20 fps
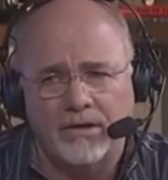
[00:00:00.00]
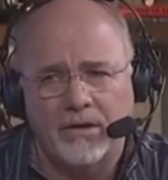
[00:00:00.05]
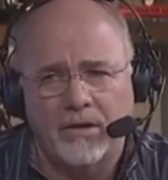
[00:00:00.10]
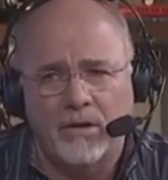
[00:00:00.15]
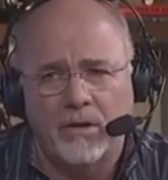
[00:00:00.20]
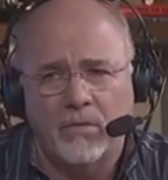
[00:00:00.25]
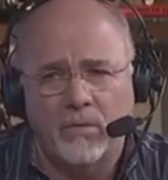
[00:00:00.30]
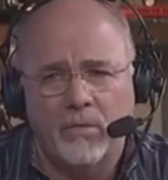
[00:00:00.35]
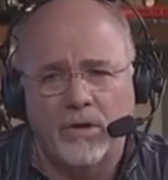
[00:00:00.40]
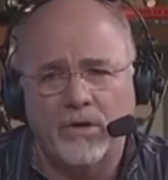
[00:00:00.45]

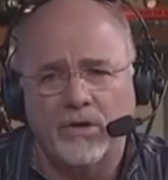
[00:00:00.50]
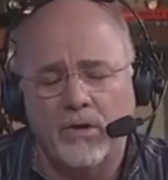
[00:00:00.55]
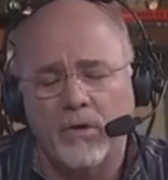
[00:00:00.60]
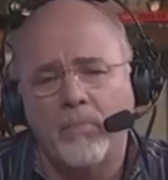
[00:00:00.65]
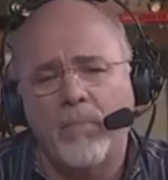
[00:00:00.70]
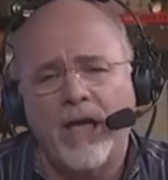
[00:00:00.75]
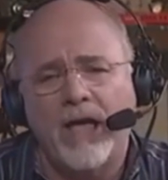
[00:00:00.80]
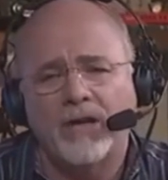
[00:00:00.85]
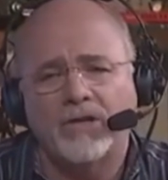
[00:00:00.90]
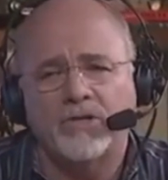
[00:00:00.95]
When you
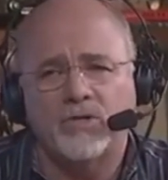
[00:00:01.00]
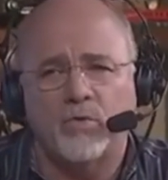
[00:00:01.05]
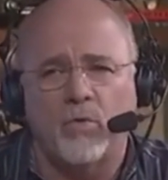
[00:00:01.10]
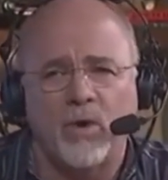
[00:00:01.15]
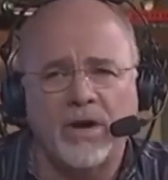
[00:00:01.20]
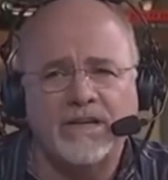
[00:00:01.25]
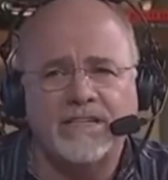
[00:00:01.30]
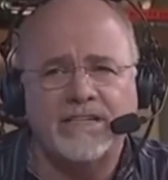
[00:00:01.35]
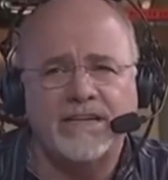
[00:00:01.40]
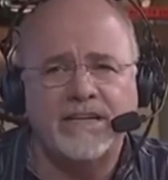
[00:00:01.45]
pay
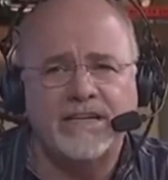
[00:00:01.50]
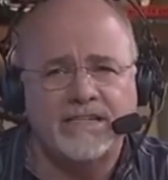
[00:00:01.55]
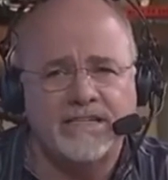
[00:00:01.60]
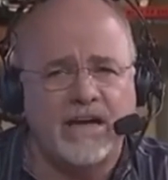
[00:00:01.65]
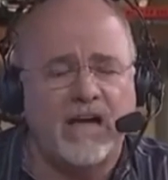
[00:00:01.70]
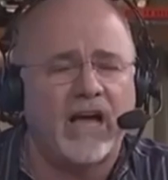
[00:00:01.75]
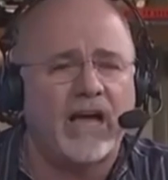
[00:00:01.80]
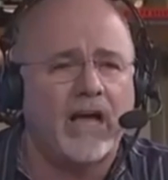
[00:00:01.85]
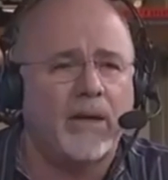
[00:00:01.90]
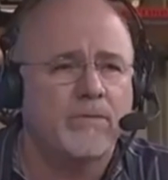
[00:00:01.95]
20
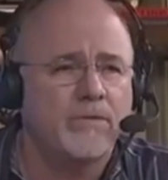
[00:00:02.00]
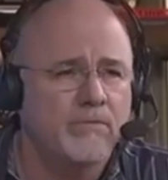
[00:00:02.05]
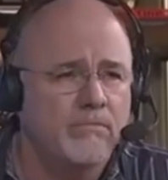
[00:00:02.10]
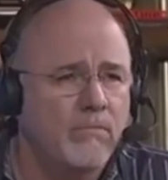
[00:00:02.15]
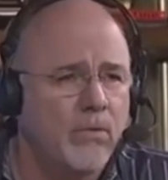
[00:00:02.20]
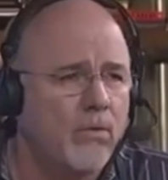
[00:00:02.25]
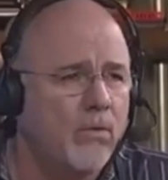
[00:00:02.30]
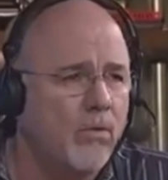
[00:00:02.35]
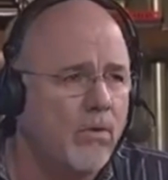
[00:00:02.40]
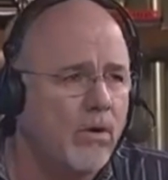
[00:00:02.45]
times
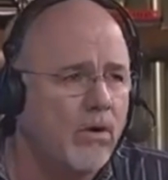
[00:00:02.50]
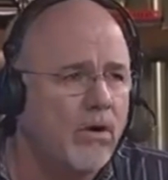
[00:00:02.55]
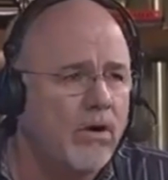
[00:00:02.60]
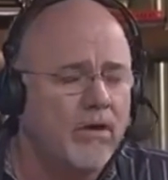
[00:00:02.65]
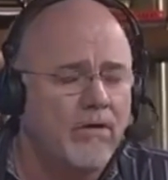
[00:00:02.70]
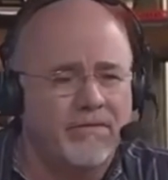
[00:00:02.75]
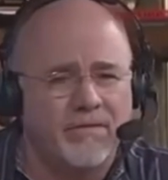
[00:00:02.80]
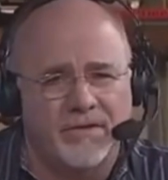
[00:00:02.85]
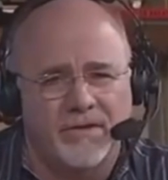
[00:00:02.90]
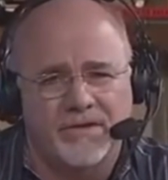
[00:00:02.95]
more
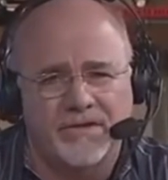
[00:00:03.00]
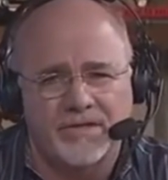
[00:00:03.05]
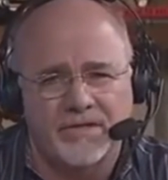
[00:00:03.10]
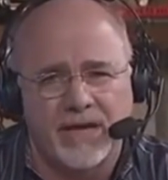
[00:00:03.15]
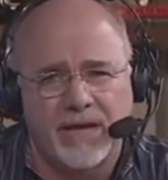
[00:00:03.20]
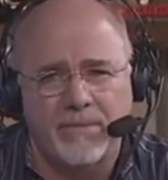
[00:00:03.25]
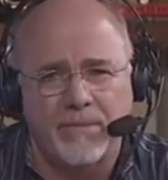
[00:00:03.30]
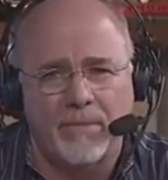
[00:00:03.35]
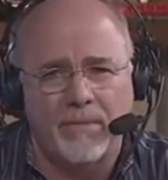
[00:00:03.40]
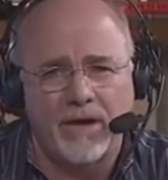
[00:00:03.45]
for the
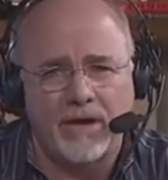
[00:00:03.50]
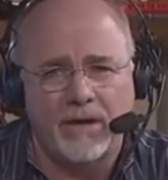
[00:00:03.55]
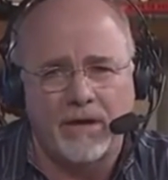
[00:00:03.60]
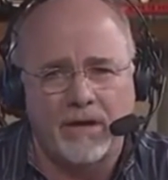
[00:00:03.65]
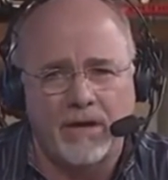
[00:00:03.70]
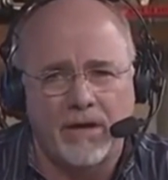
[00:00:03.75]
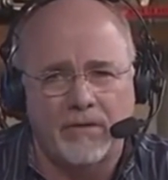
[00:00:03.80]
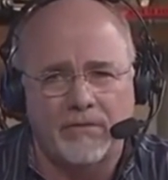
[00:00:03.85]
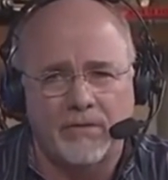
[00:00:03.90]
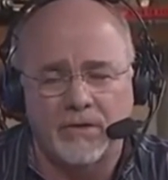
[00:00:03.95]
same amount of
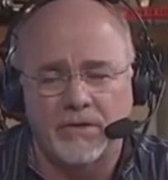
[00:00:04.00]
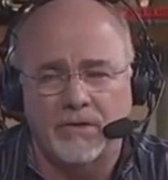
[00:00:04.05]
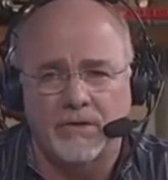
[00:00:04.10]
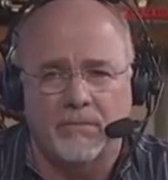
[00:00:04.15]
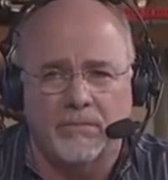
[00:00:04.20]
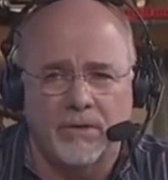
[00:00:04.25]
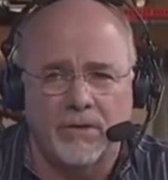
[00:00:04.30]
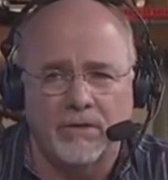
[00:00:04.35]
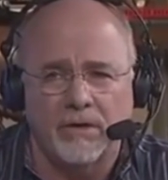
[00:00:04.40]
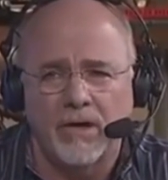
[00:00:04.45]
coverage to
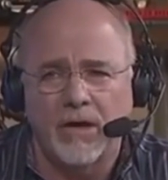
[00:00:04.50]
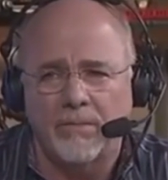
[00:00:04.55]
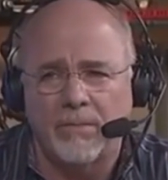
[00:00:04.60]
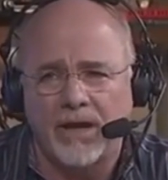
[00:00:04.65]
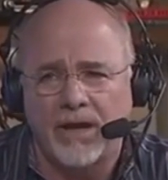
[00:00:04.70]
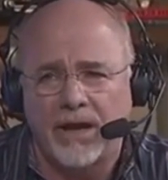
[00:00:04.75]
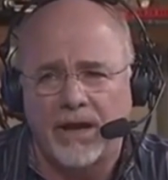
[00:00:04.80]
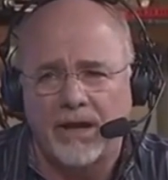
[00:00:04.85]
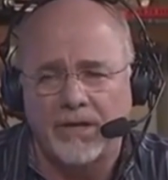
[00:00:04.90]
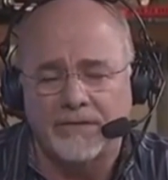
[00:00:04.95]
build up a
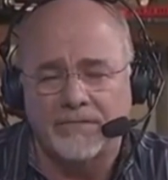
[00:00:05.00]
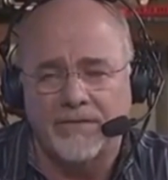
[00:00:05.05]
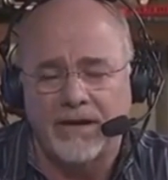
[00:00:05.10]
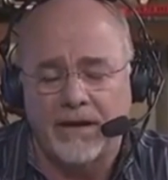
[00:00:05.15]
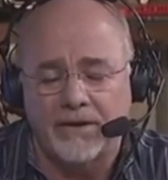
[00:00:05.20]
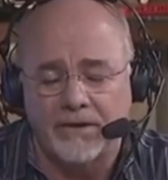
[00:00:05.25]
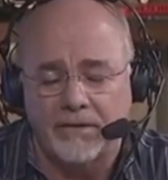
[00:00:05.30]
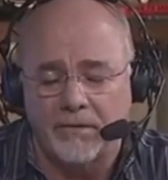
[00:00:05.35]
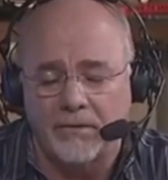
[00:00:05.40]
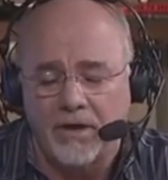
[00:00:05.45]
cash
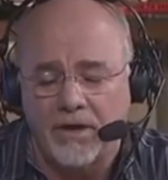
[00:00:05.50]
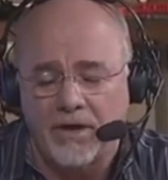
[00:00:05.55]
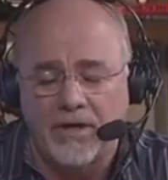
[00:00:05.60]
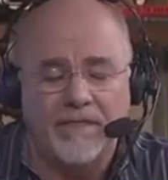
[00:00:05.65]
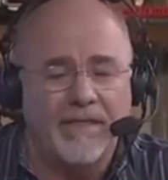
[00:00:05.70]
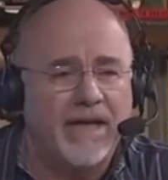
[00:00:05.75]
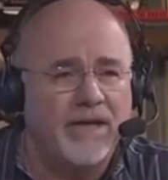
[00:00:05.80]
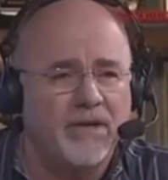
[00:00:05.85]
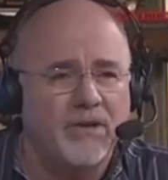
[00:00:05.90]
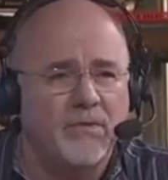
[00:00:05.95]
value
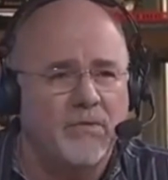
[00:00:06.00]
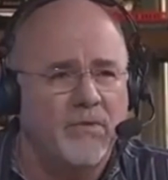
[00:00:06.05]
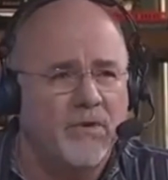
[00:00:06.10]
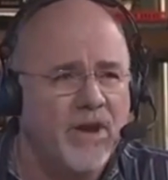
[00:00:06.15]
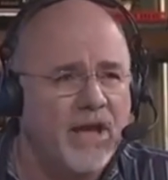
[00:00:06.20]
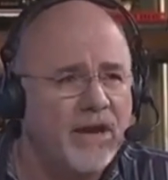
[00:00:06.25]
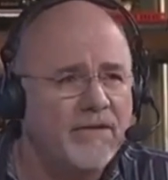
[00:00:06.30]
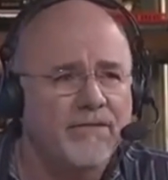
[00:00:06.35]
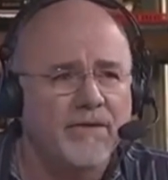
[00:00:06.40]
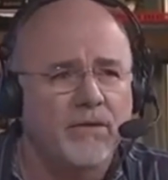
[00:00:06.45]
that you
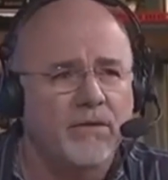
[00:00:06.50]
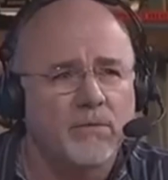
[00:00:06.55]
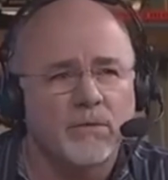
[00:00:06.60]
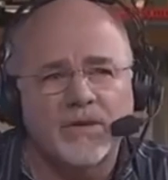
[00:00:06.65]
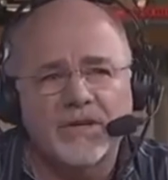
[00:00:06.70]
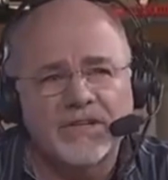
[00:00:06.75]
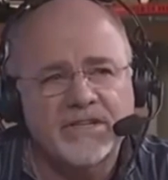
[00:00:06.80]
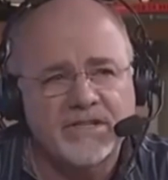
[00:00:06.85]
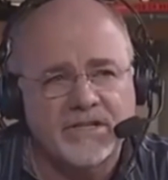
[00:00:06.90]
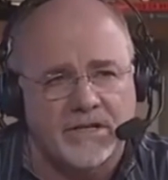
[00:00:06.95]
never
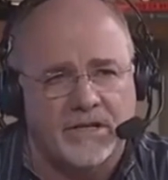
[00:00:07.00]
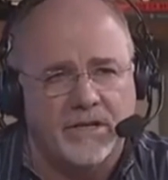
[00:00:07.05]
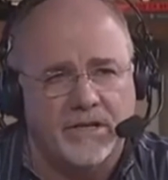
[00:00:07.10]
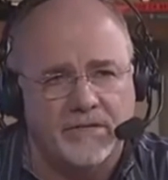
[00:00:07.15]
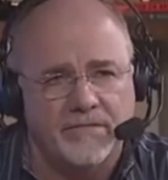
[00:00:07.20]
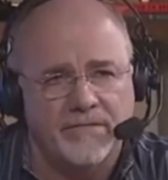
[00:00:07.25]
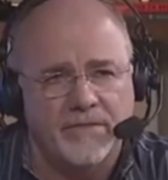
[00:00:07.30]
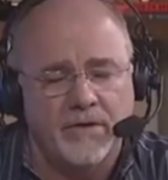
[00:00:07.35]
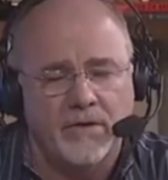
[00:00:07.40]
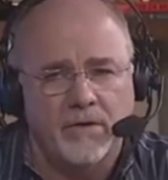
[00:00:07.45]
receive,